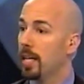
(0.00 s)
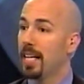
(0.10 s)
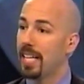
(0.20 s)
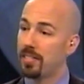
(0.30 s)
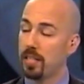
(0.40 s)

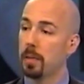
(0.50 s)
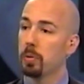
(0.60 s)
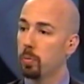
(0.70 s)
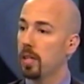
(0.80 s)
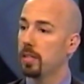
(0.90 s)
It's the
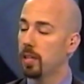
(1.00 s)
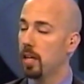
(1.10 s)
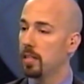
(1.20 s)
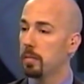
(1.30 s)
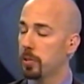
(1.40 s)

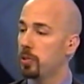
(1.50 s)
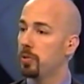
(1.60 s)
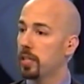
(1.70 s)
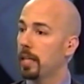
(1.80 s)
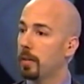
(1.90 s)
number two
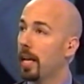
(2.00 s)
site,